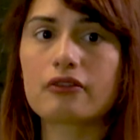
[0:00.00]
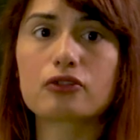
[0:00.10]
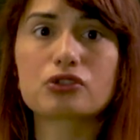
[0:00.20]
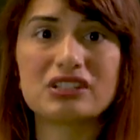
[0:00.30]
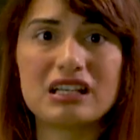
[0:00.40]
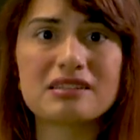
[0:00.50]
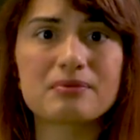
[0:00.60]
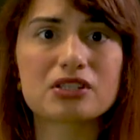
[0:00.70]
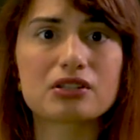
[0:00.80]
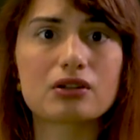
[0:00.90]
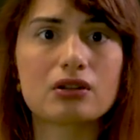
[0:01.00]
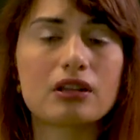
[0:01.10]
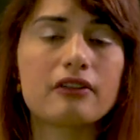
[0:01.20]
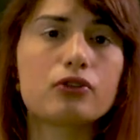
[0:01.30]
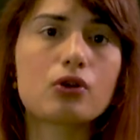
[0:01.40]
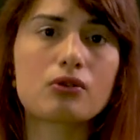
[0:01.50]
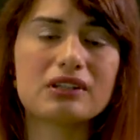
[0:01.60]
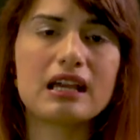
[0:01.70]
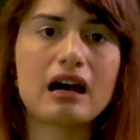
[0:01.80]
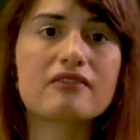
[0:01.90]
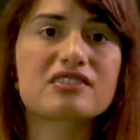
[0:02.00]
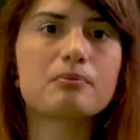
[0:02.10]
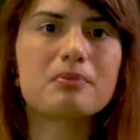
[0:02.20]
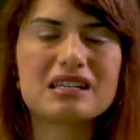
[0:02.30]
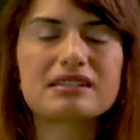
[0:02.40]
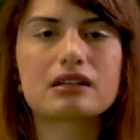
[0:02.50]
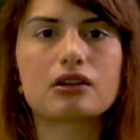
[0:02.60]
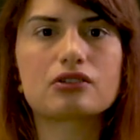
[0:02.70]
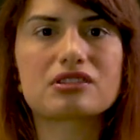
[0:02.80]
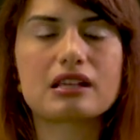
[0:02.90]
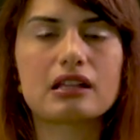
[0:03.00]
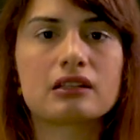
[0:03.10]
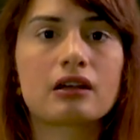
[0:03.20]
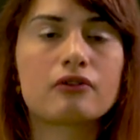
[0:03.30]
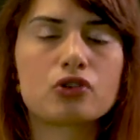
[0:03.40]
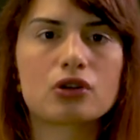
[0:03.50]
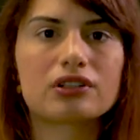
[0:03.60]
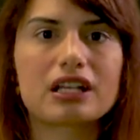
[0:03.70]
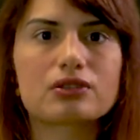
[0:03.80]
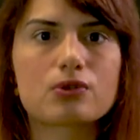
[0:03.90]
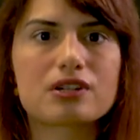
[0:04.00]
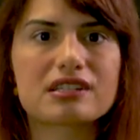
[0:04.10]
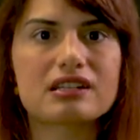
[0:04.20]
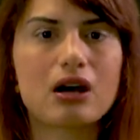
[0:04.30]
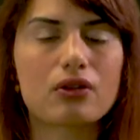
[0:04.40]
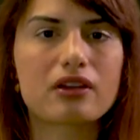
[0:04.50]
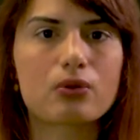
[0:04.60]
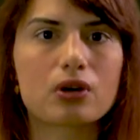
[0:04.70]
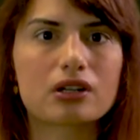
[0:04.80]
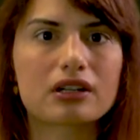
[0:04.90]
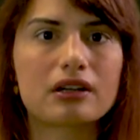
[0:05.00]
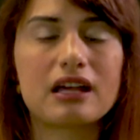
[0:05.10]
for today's material if you already have some basic understanding of neural networks and how they work.